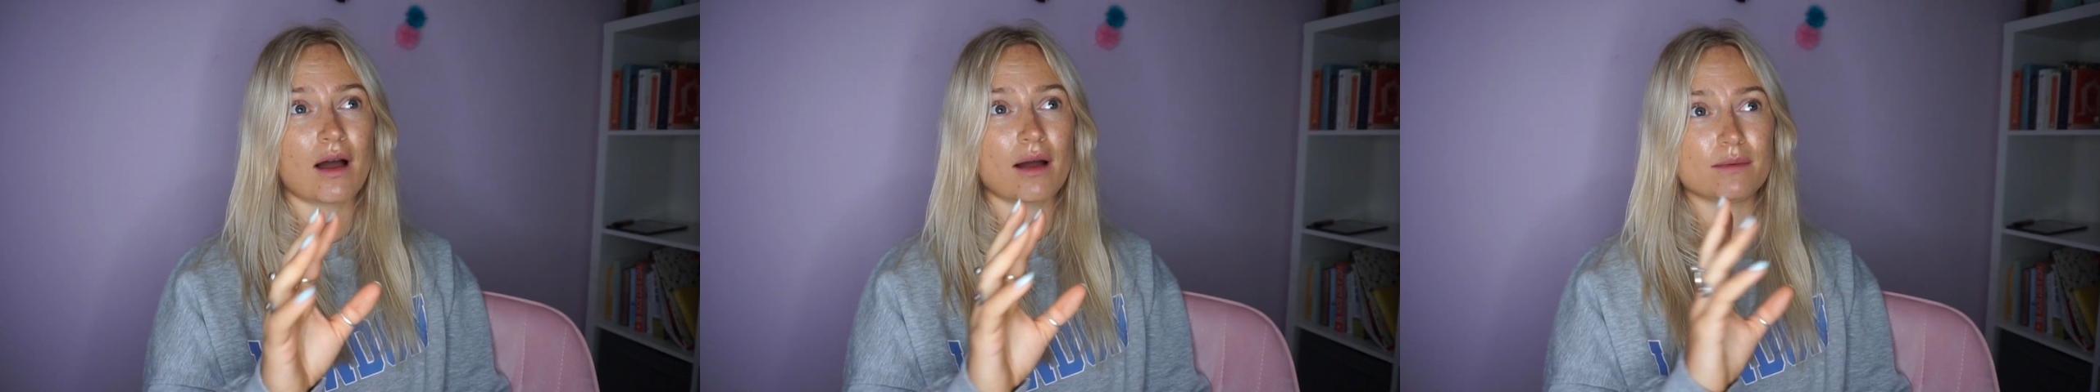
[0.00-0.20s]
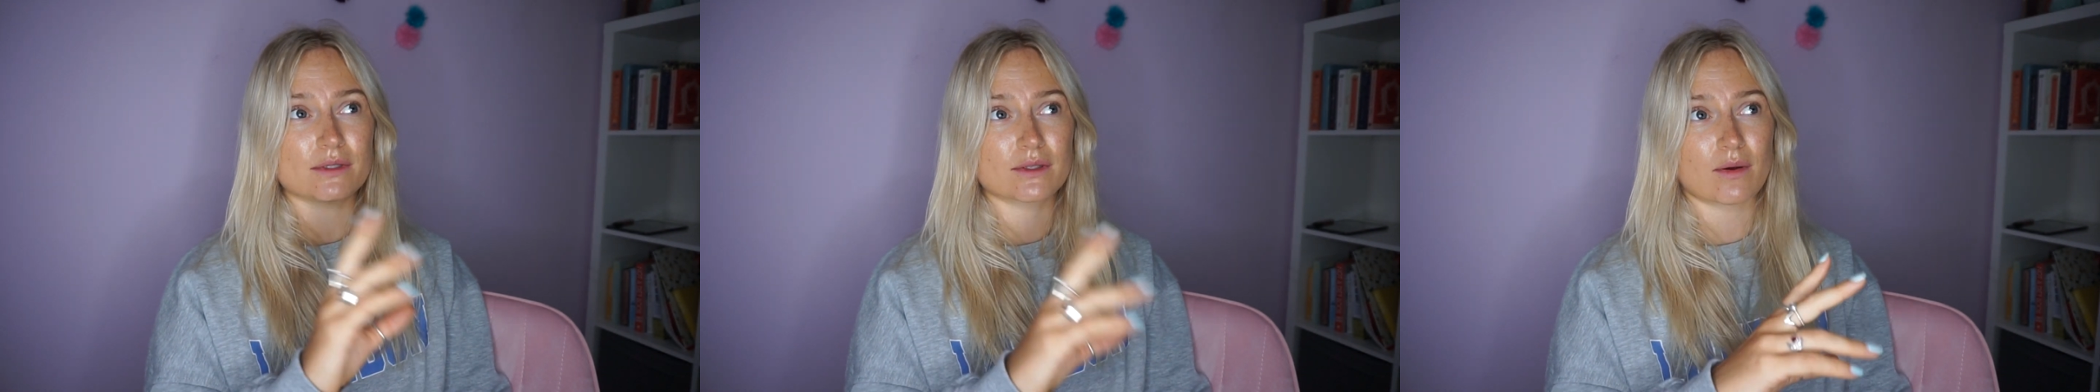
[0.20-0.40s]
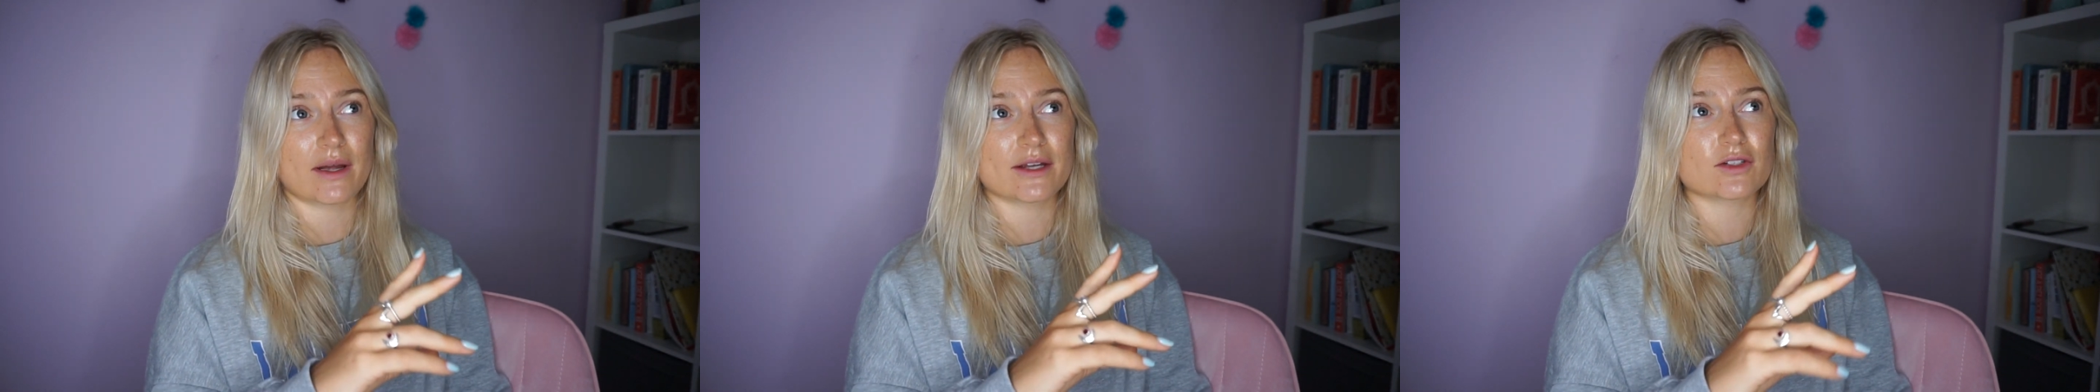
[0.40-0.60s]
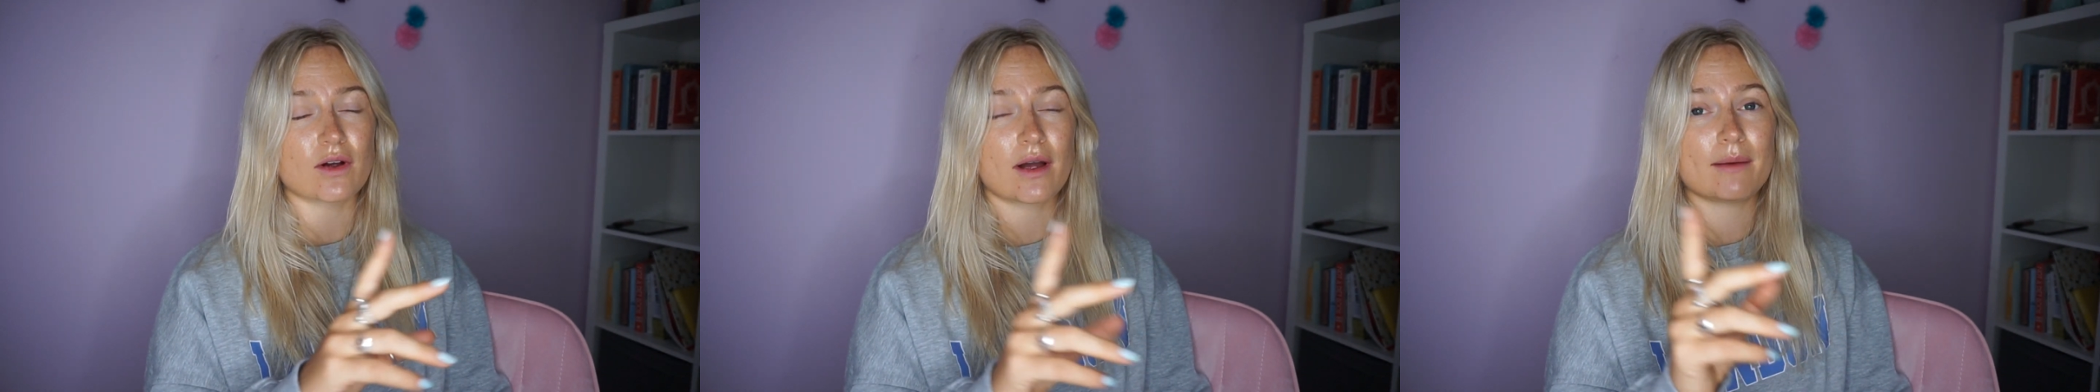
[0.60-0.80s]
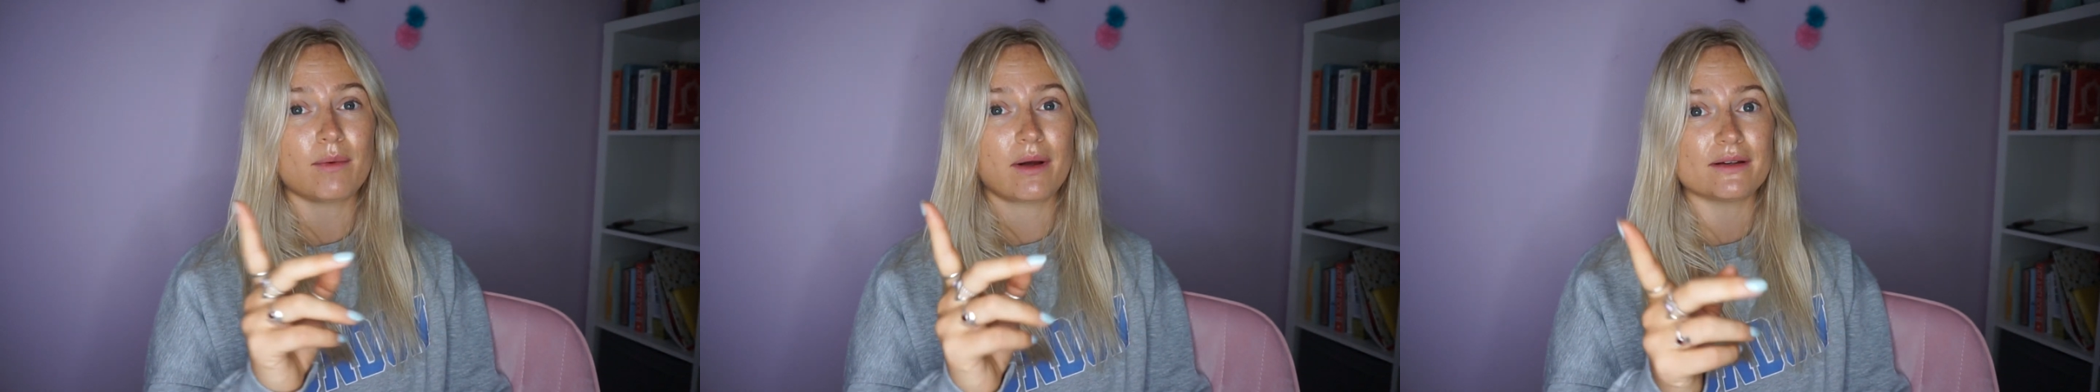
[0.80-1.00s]
I was quite
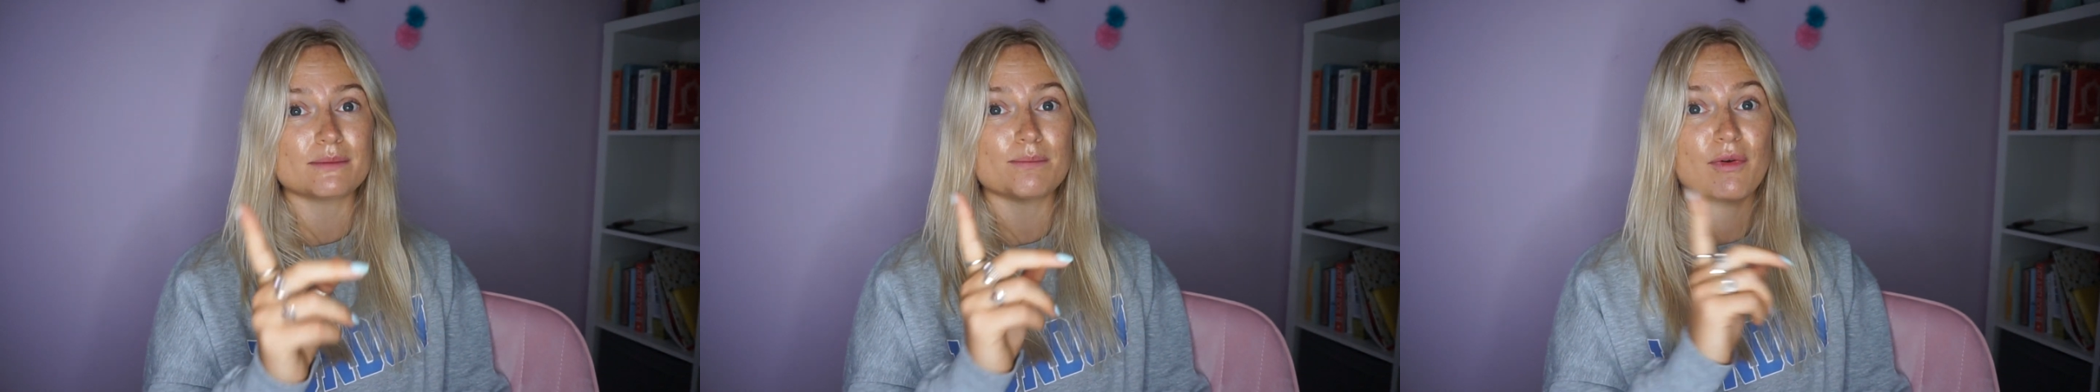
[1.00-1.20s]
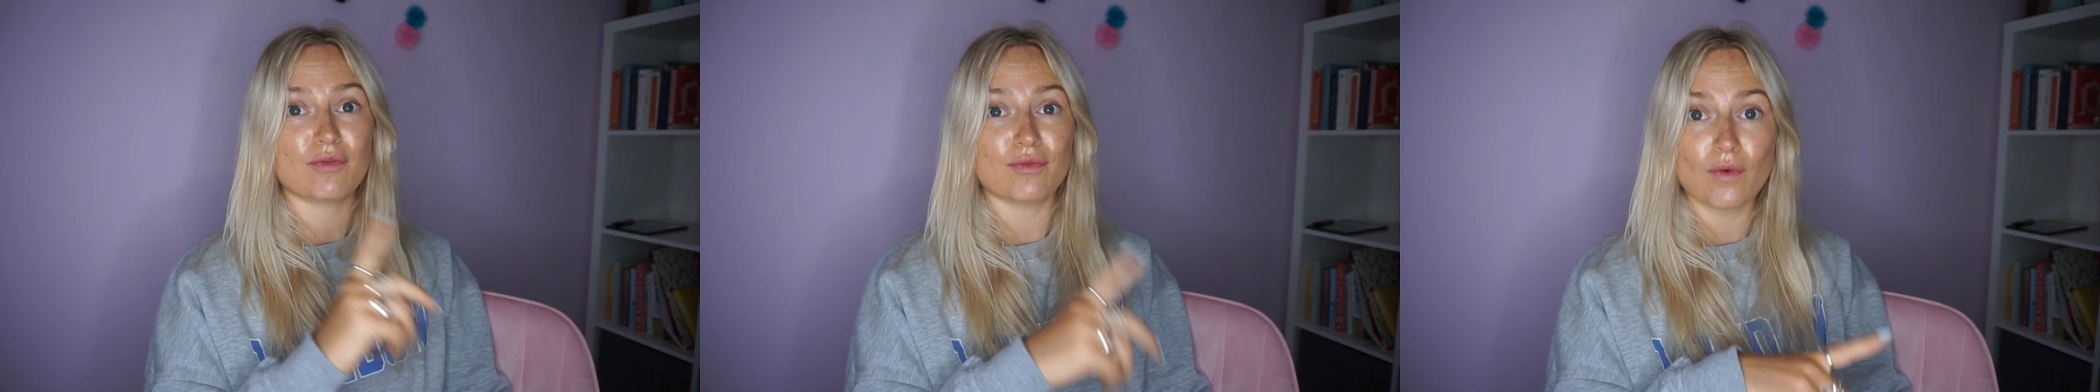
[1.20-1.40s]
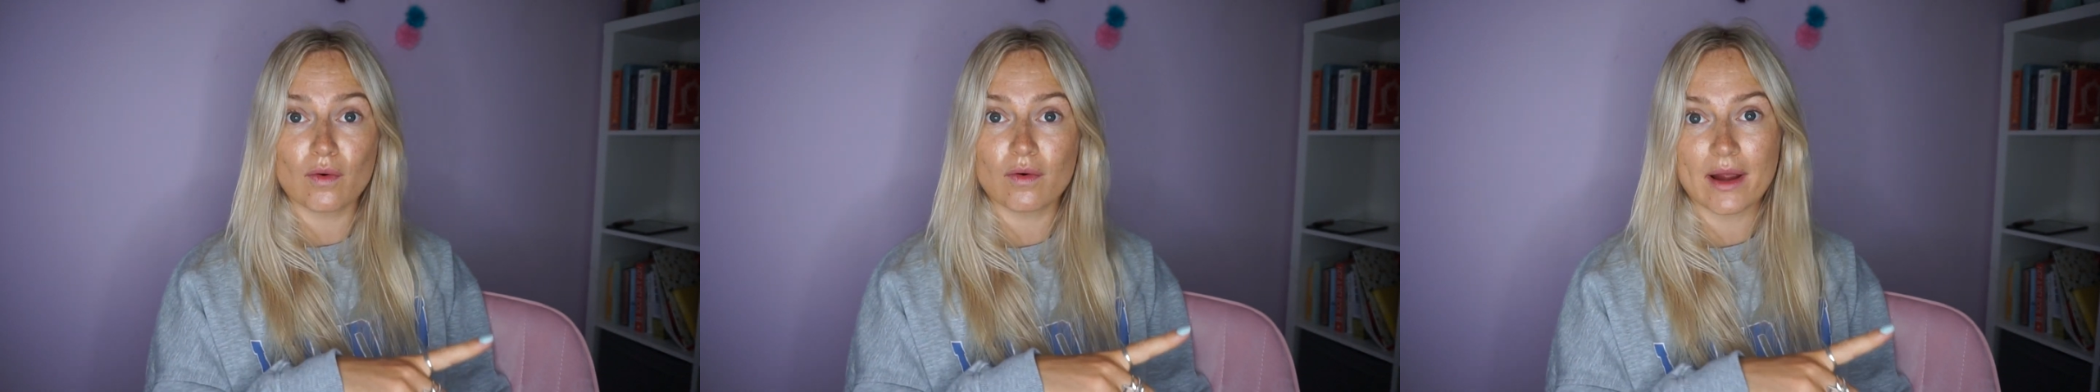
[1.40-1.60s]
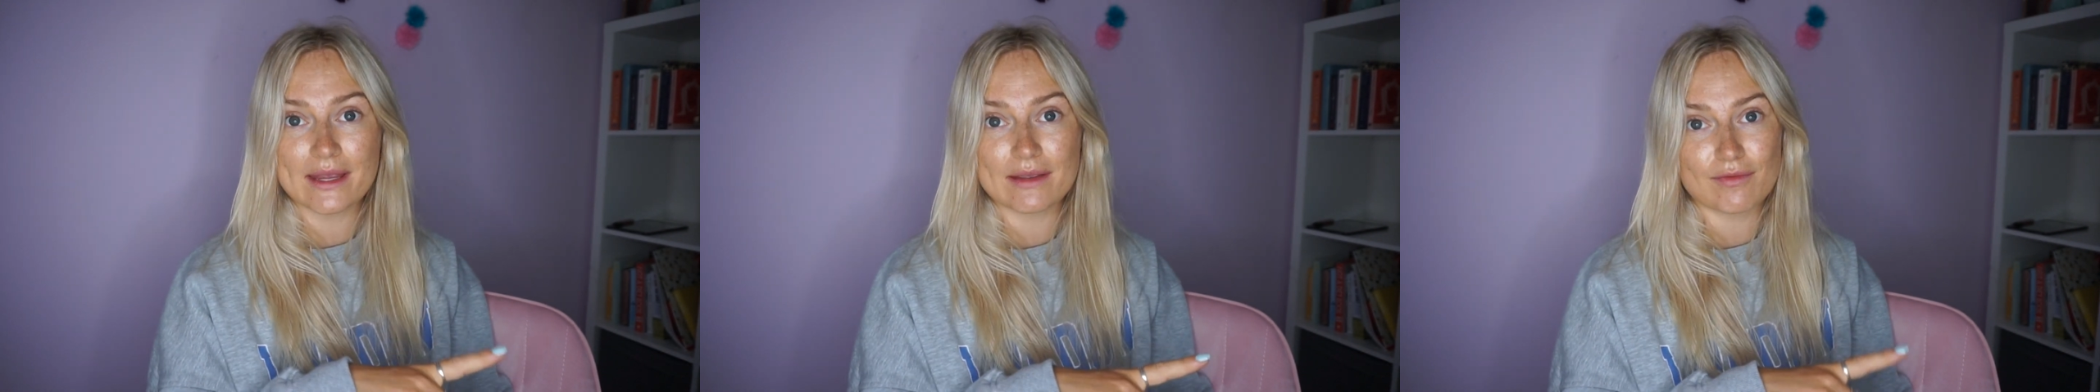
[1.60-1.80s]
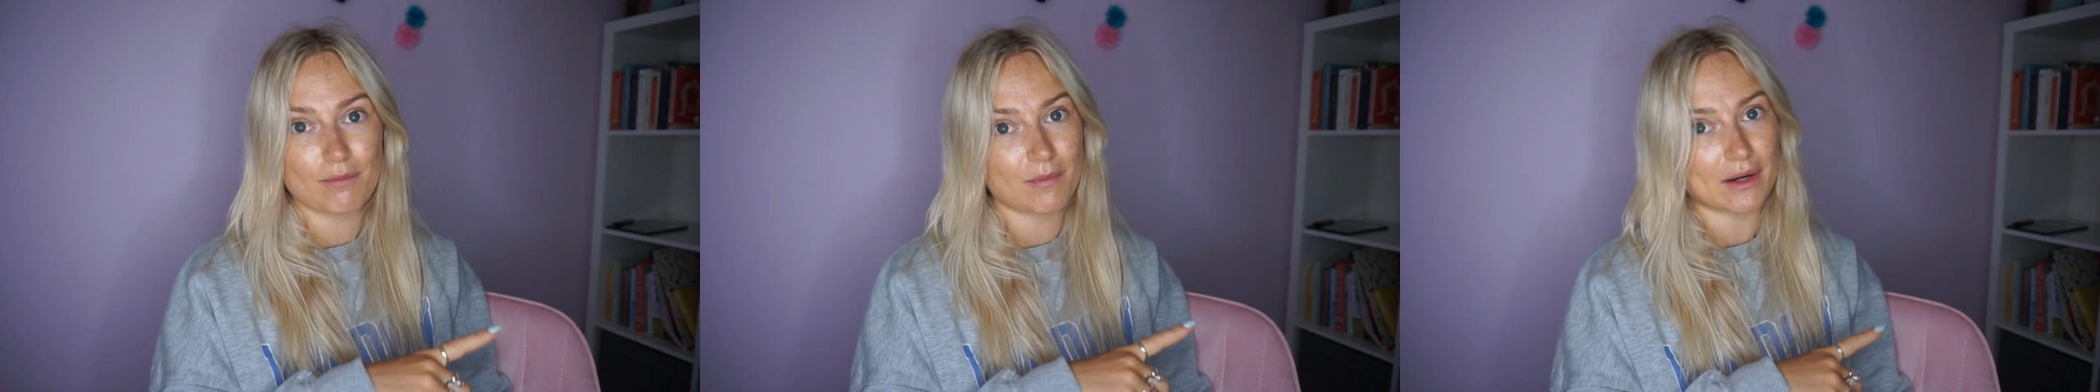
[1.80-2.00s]
dry, whereas before I
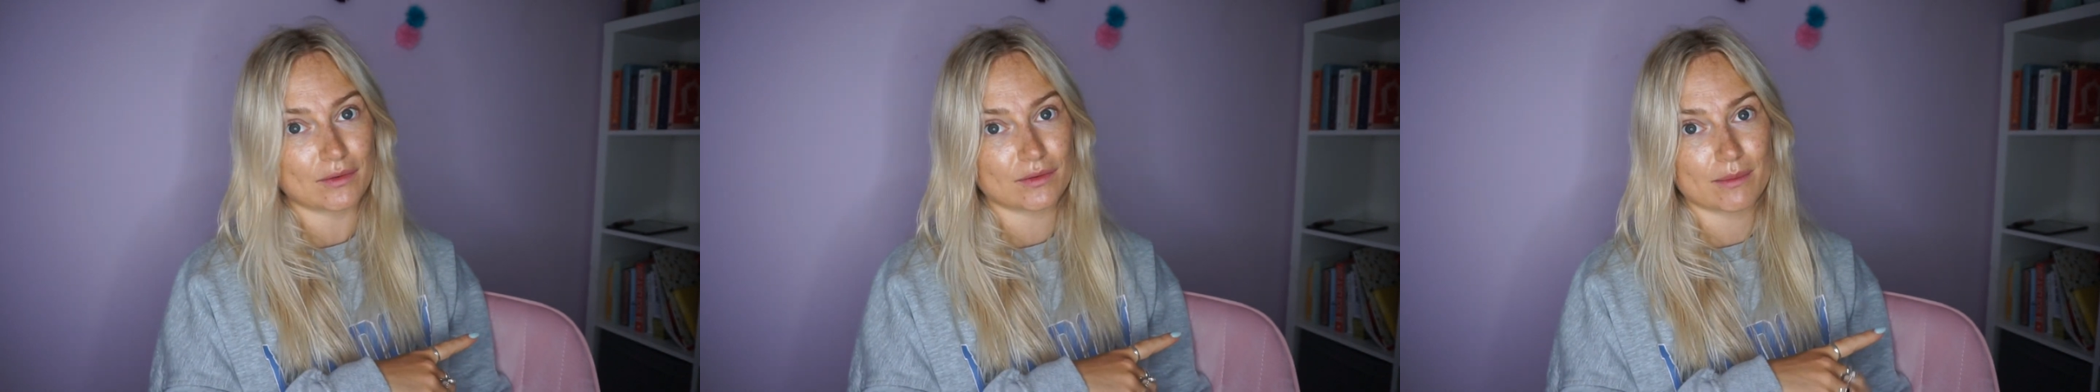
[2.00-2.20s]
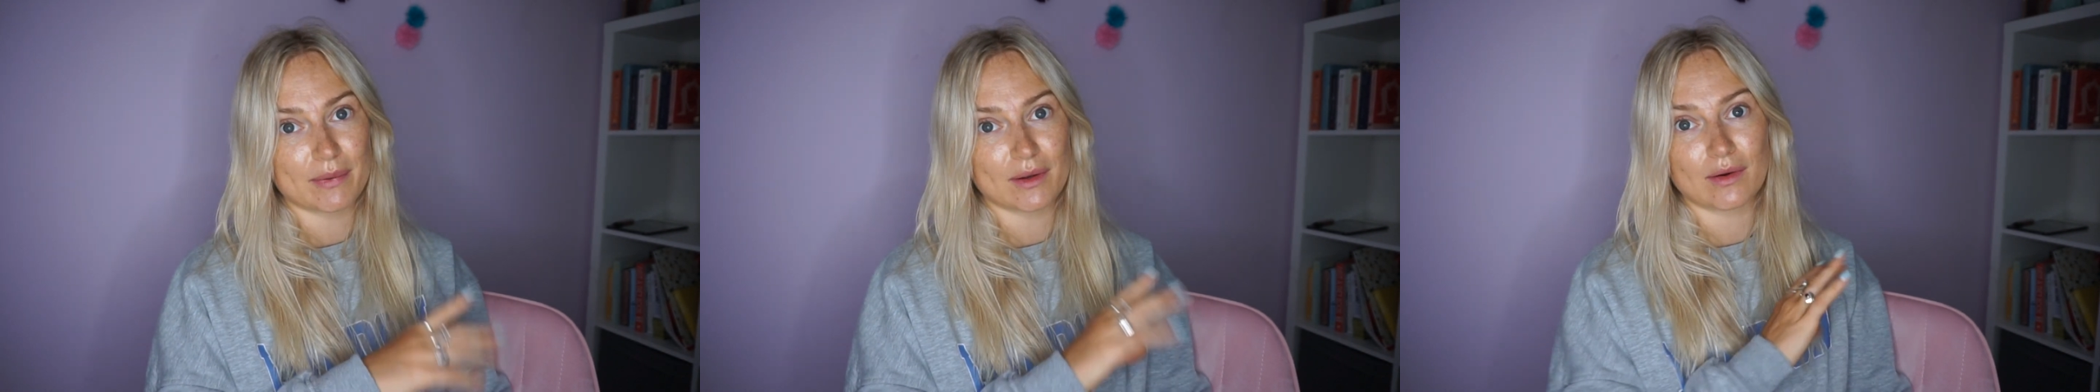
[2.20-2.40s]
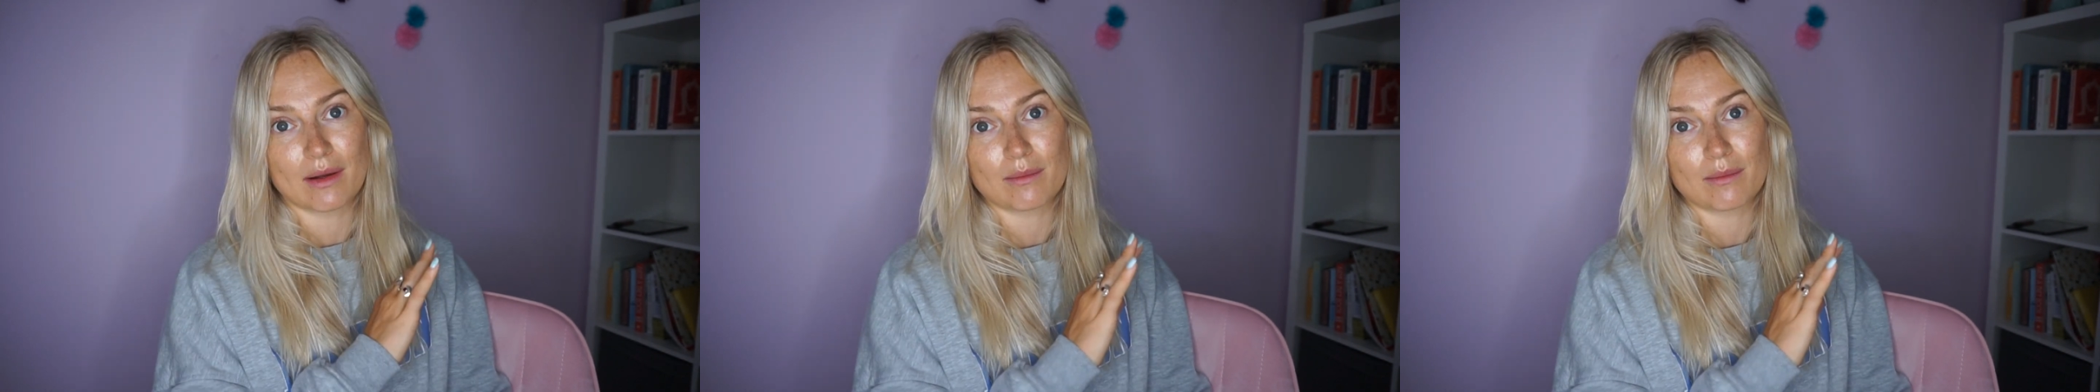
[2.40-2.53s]
even went on the pill,